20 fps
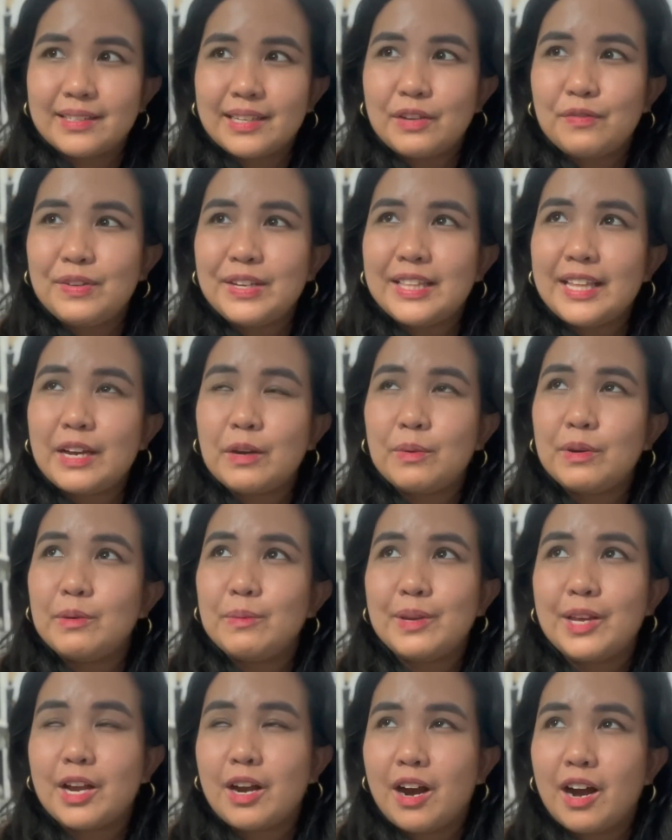I feel like when
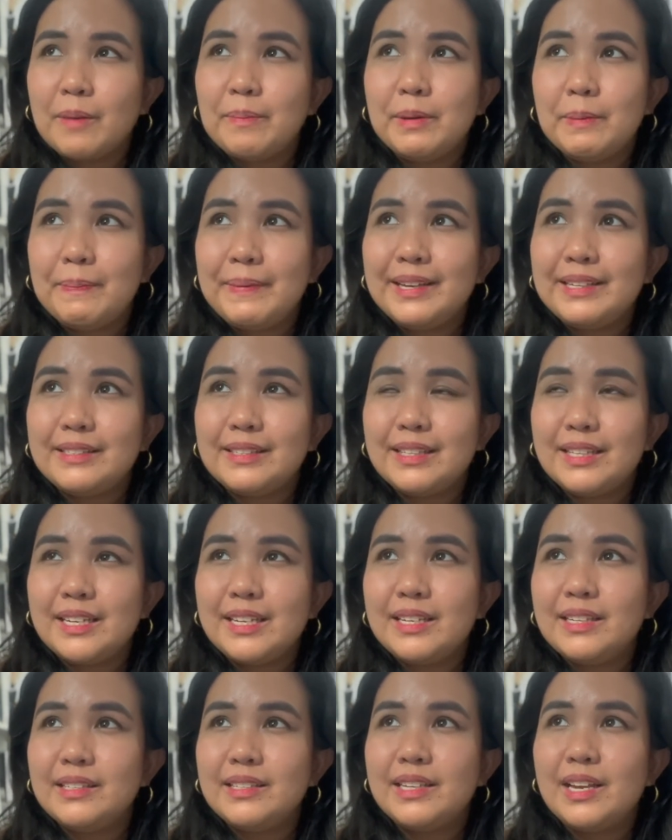we copy paste
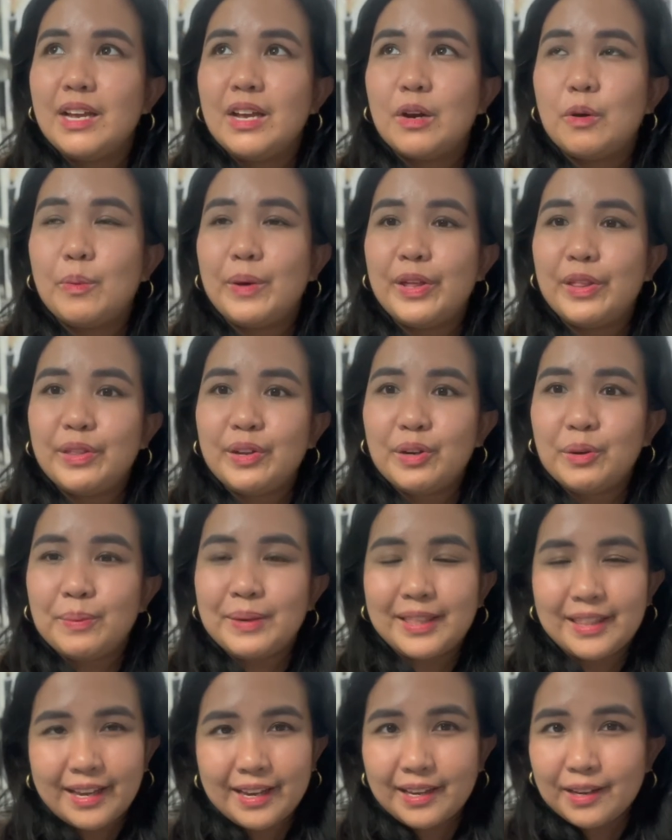things, whether
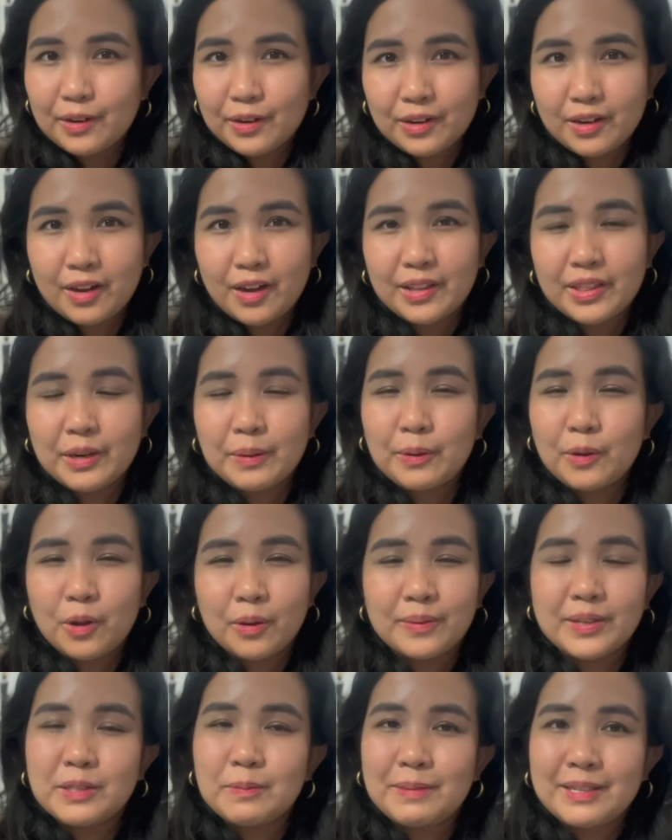we like it or not, there will
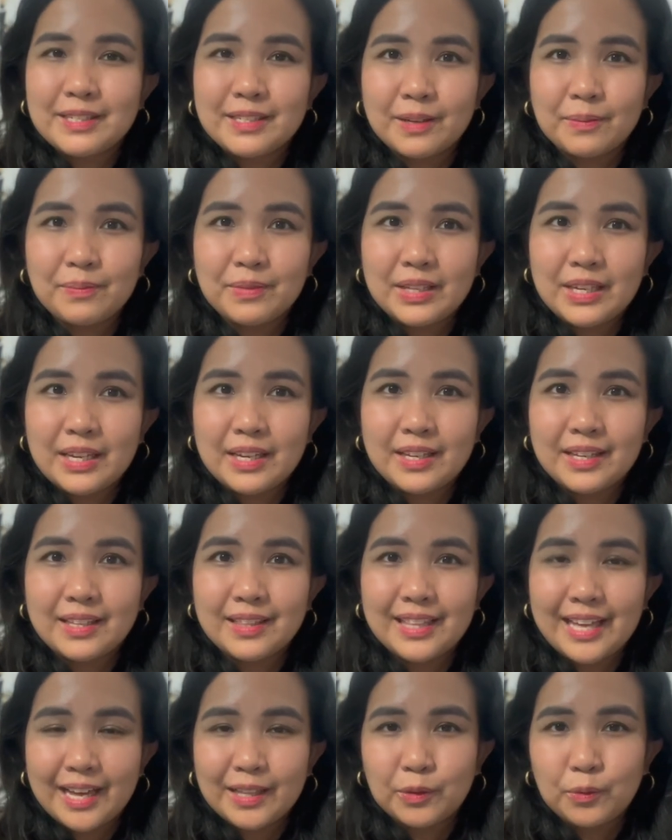always be something
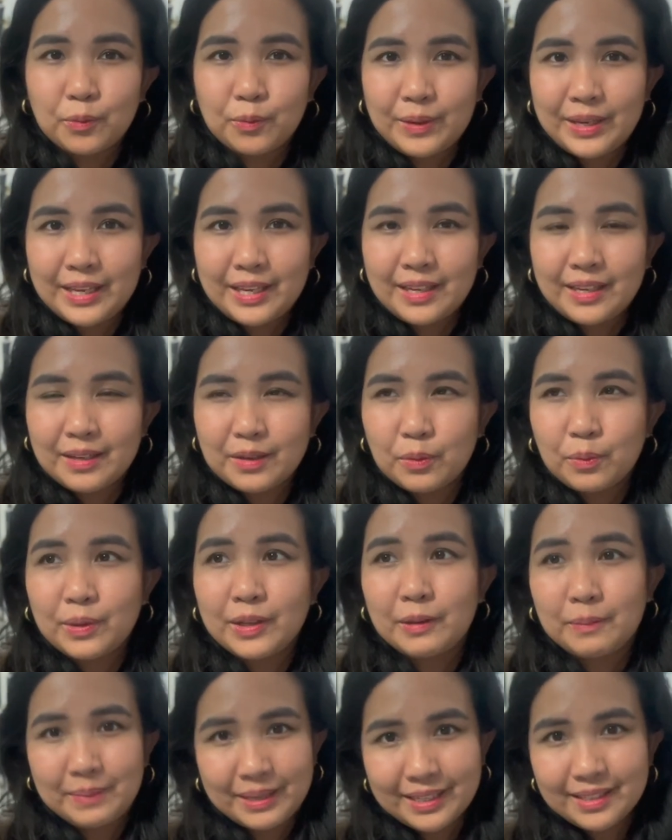that we
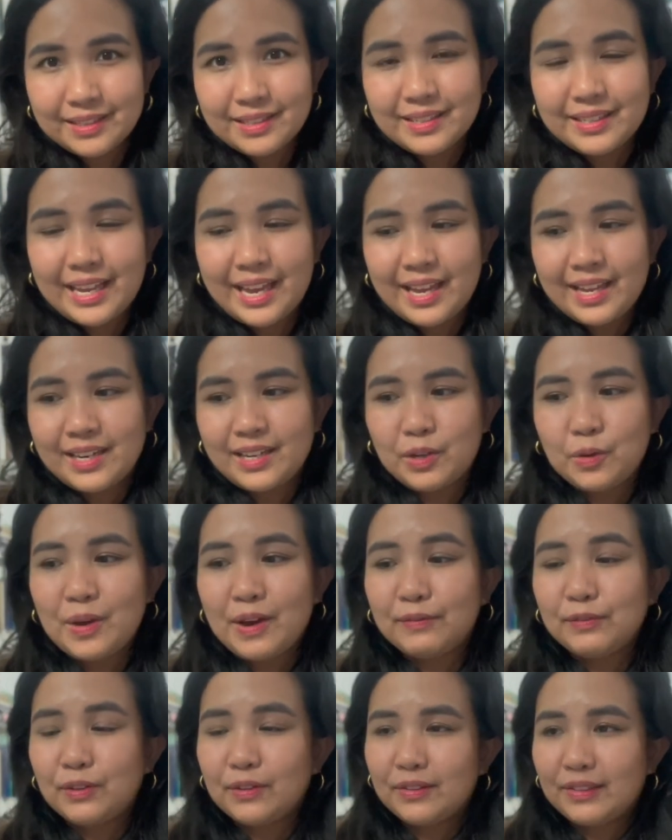will miss. And you
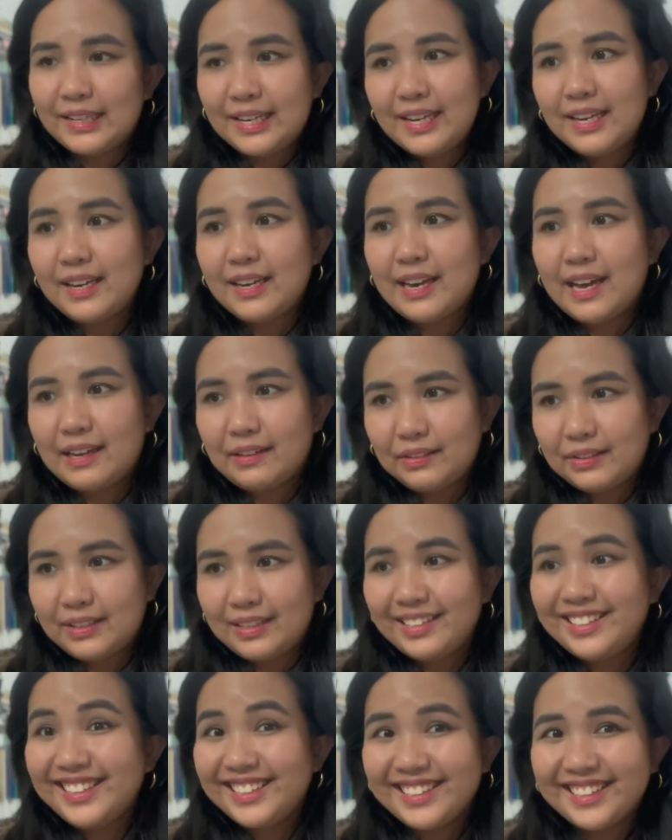have to think, I
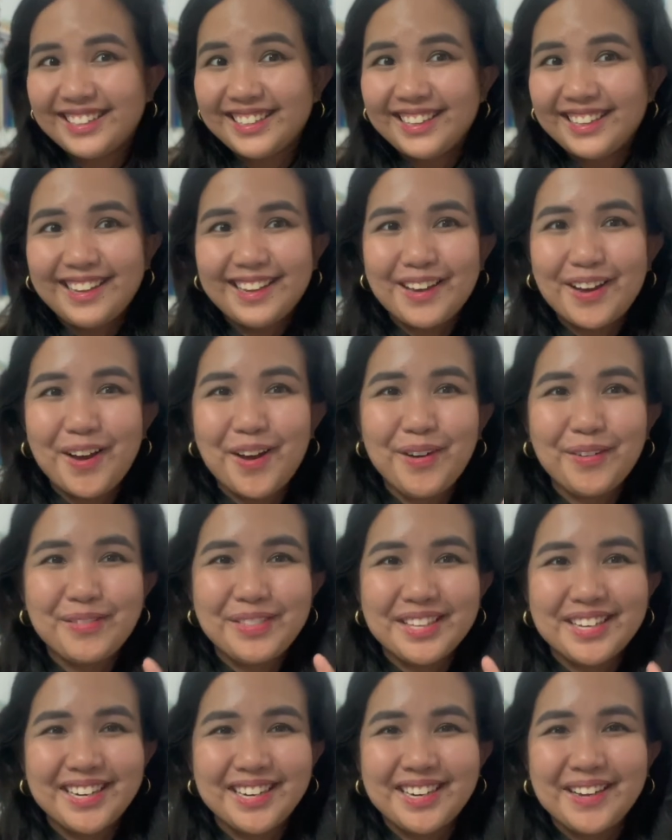think, of
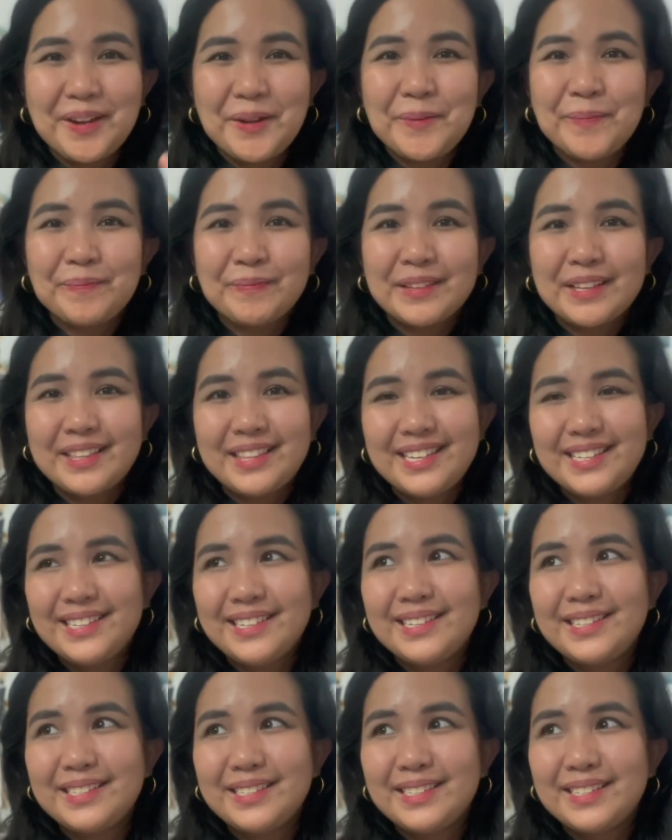the
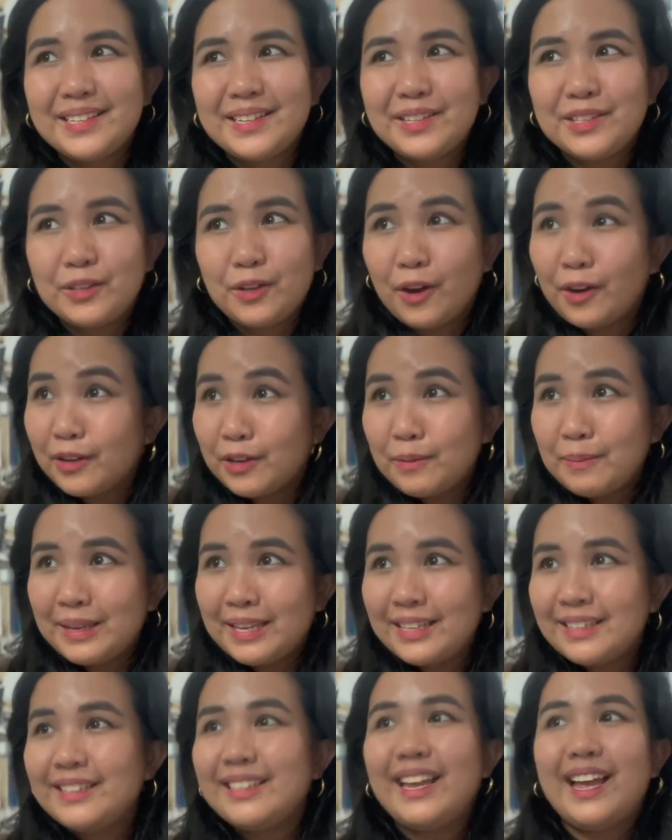thesis
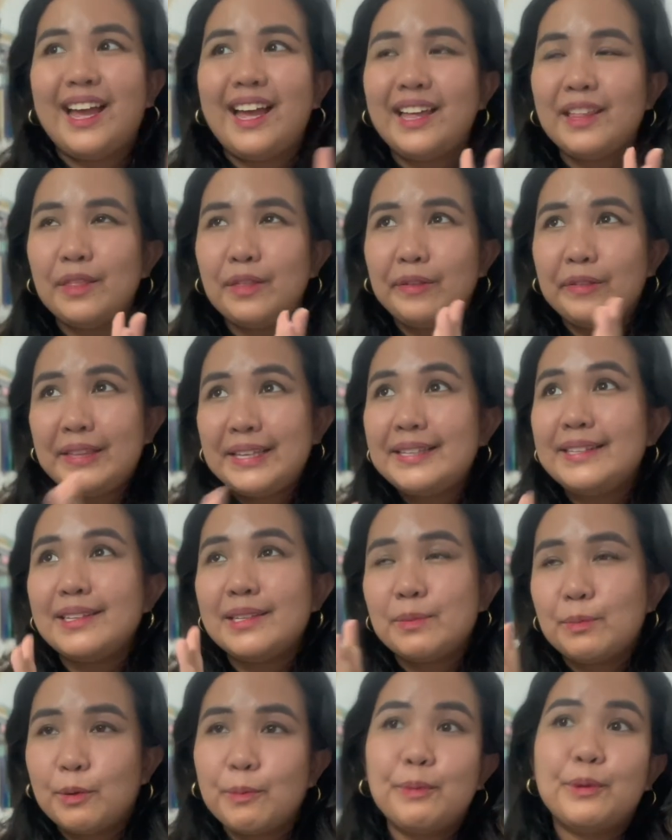document and the
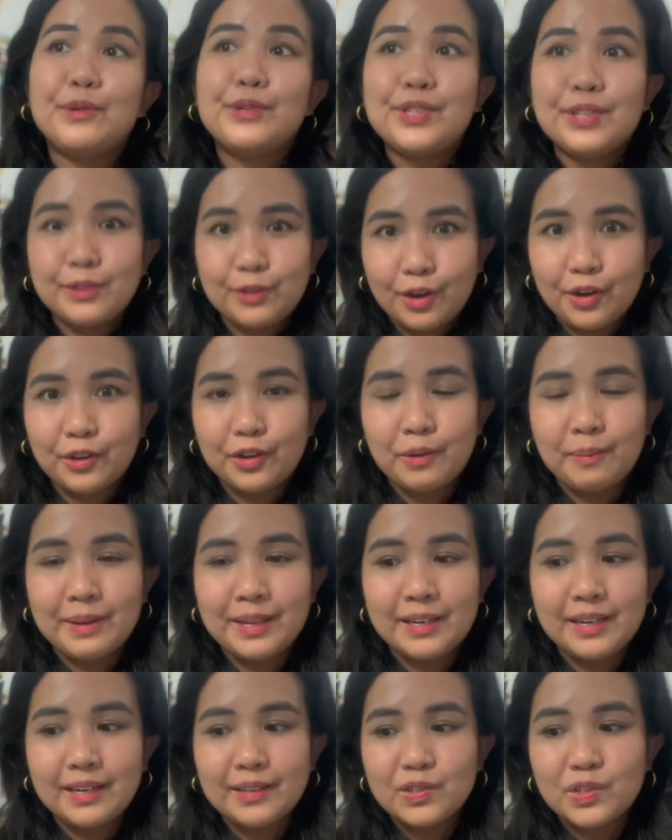thesis proposal
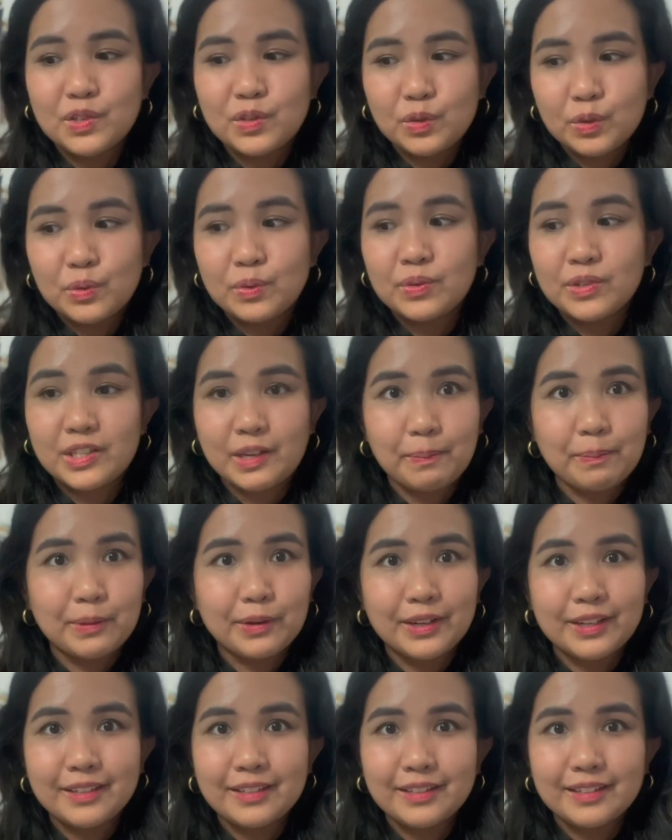document as two
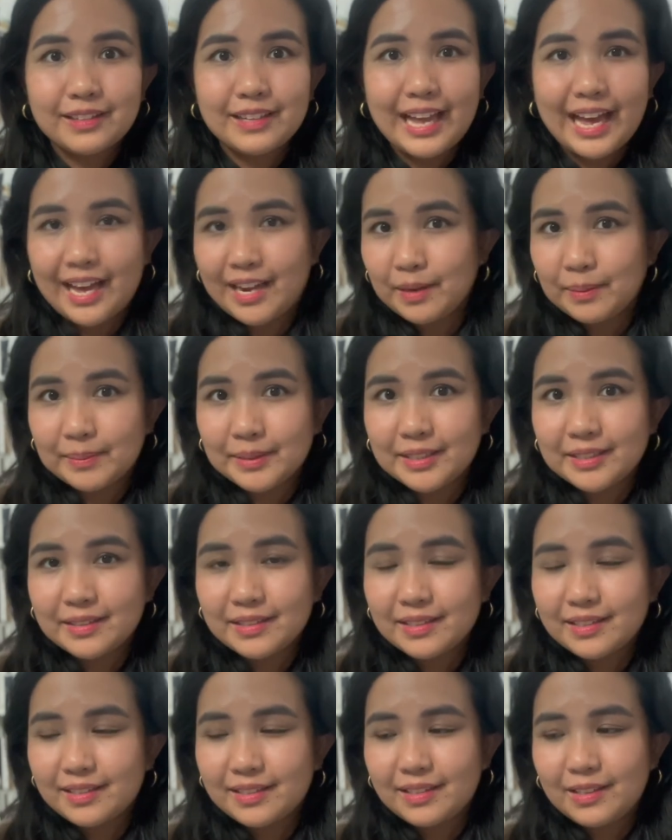separate
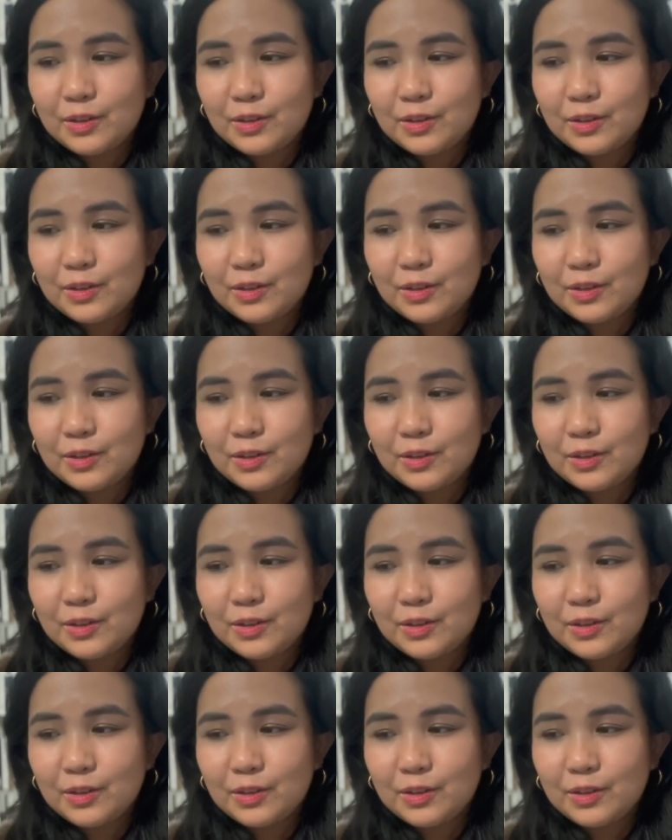animals.